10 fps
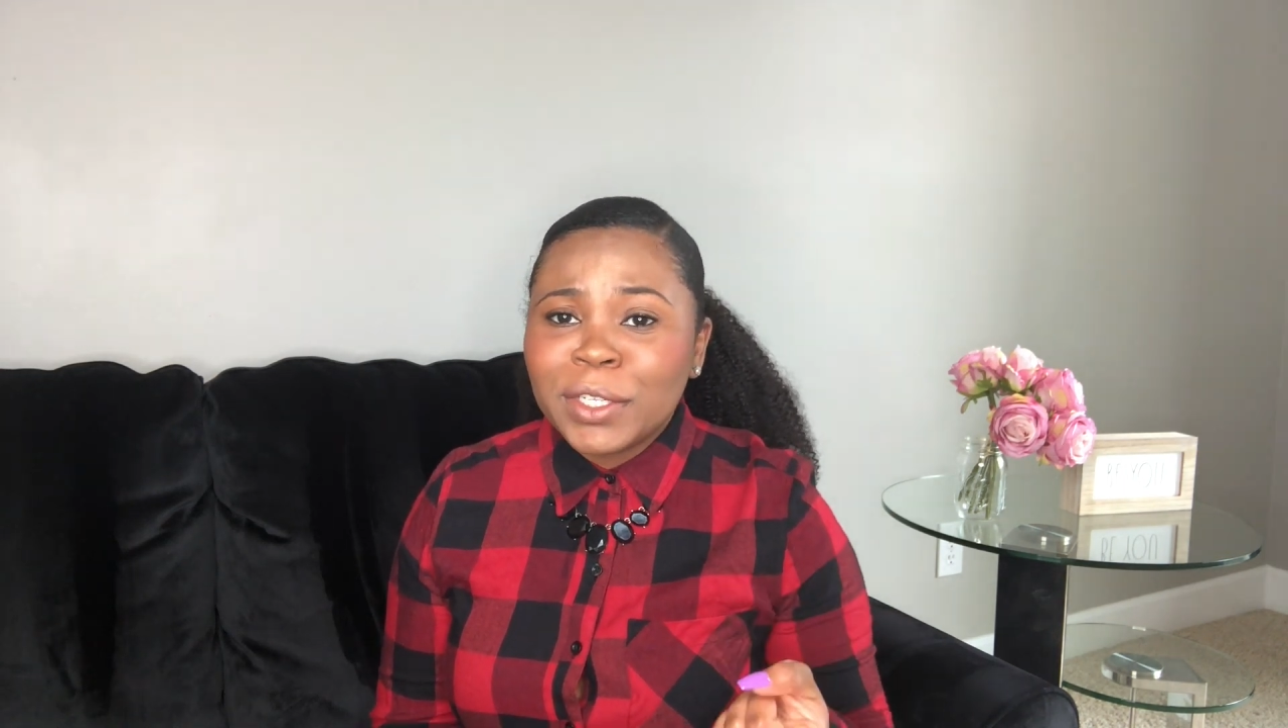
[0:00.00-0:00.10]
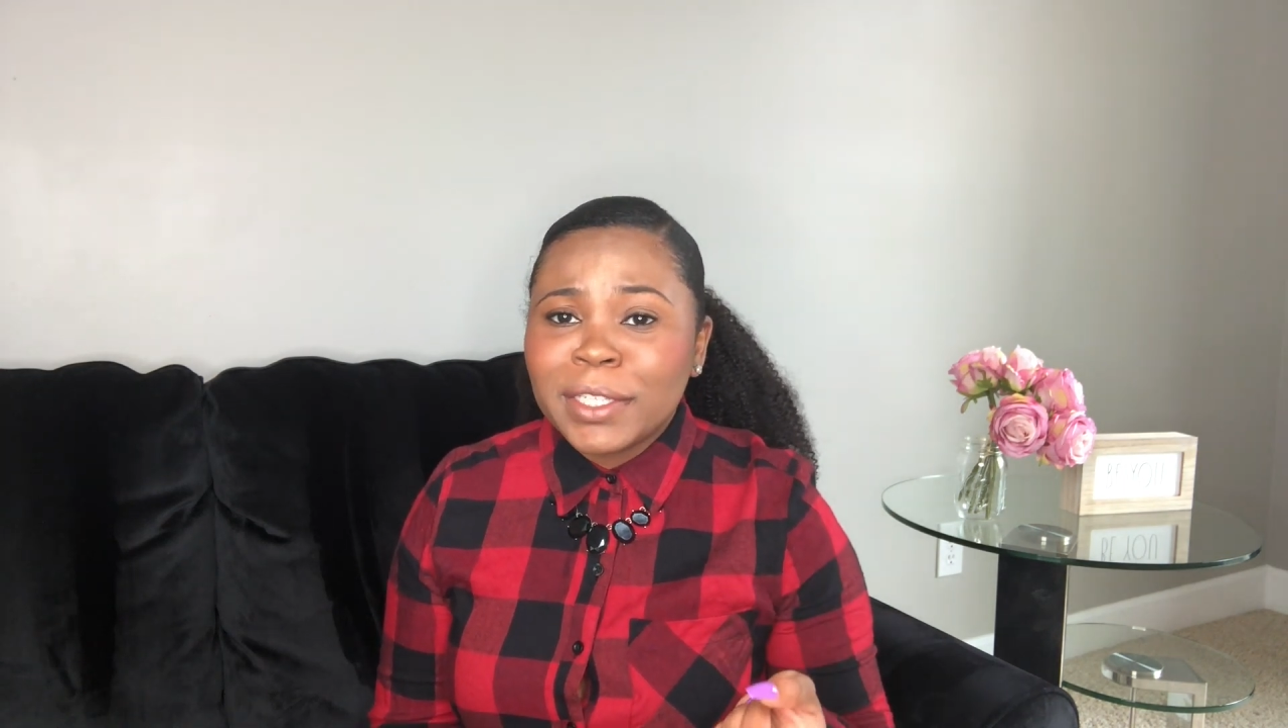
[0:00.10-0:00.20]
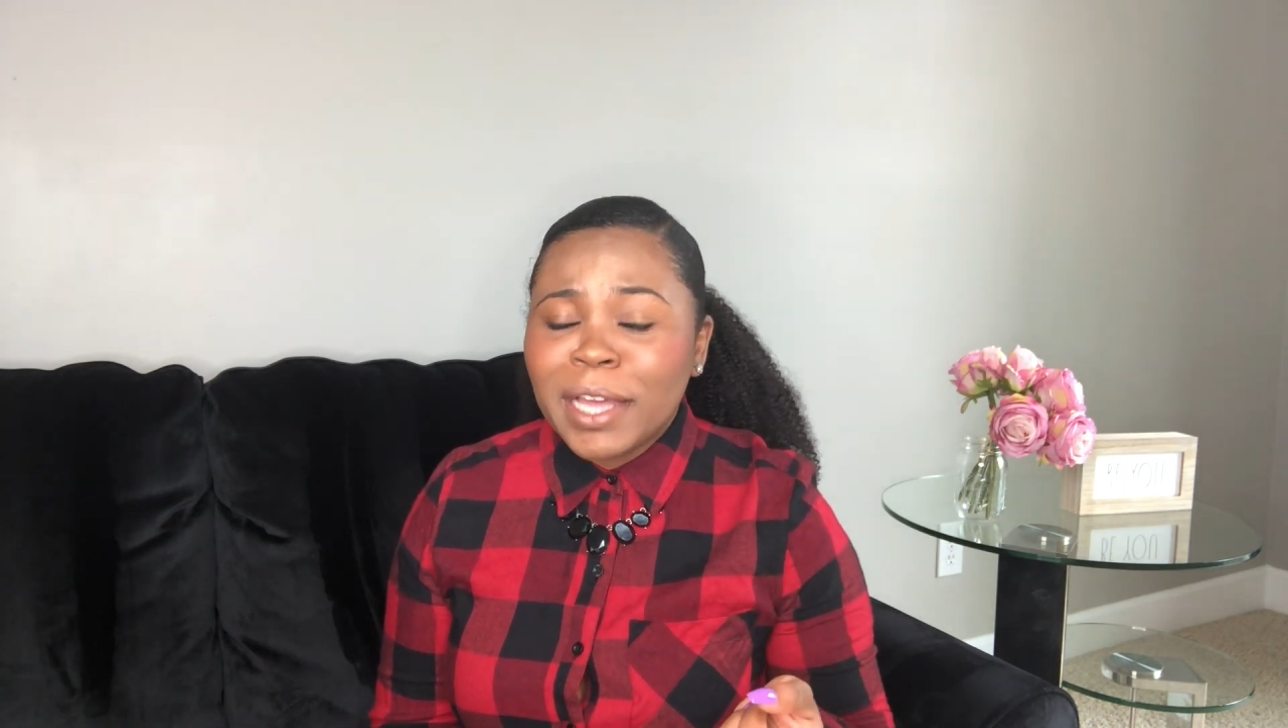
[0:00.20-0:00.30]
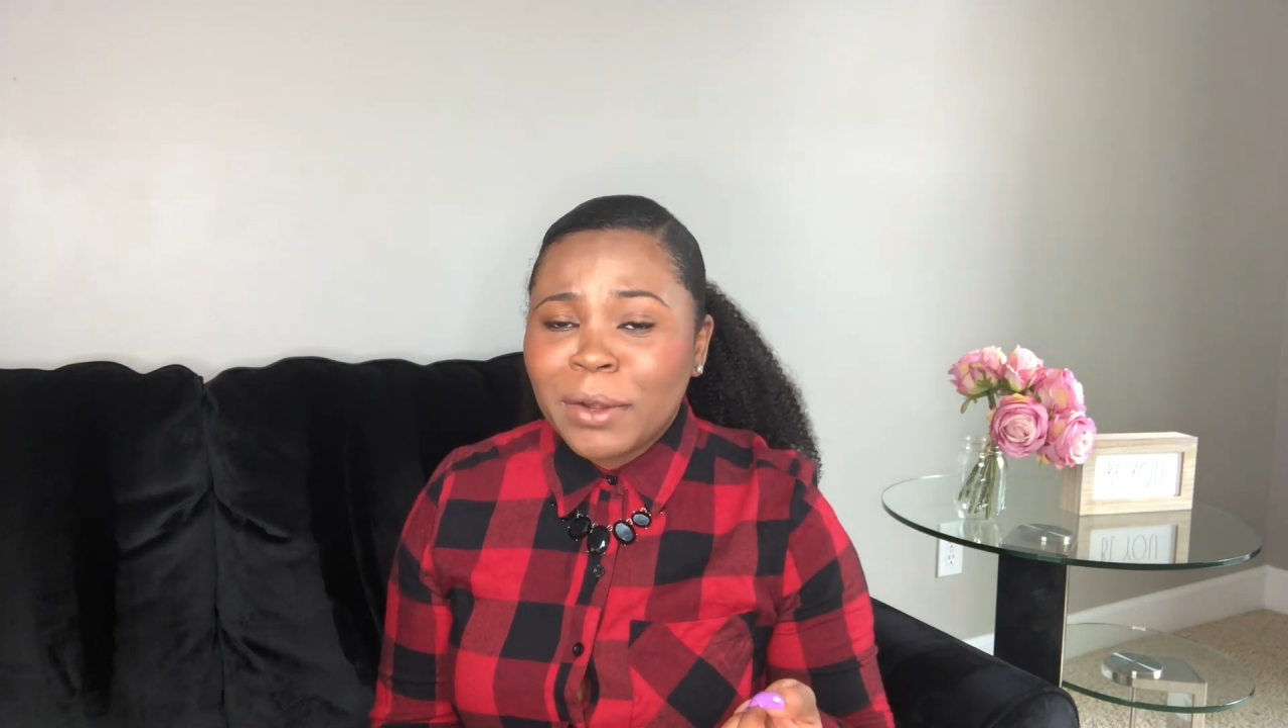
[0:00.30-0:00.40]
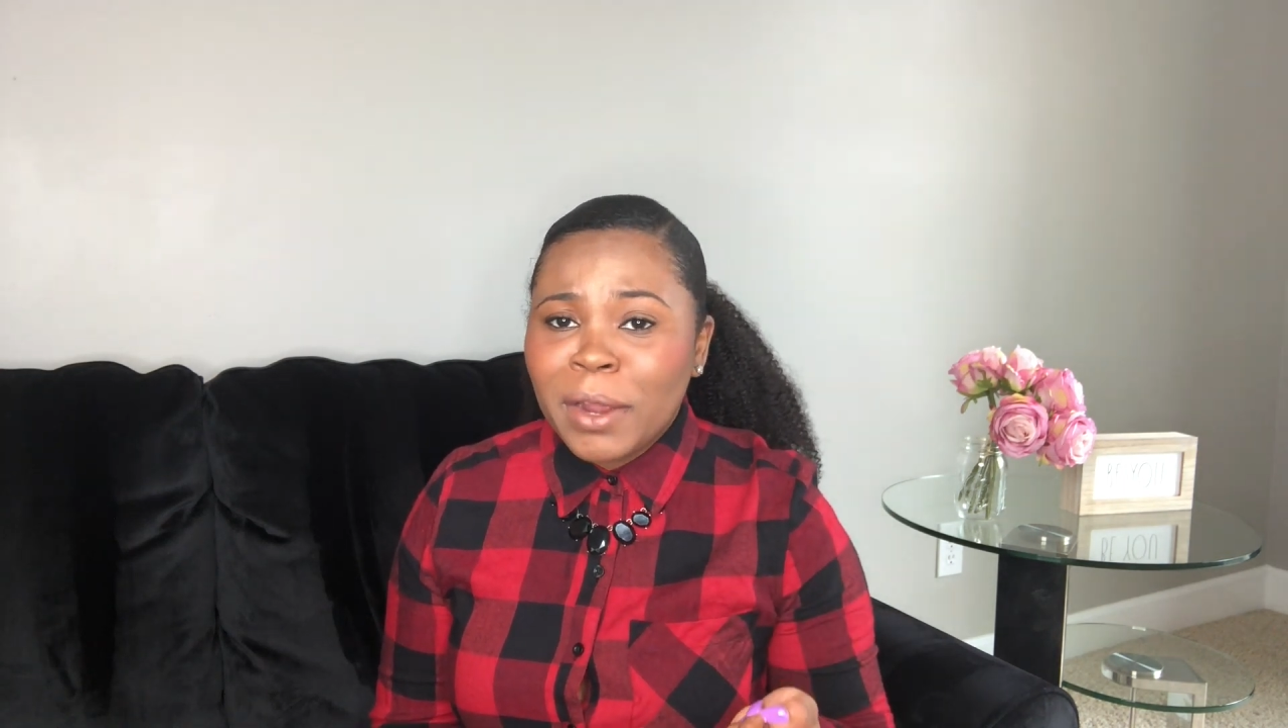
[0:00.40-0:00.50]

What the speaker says: designer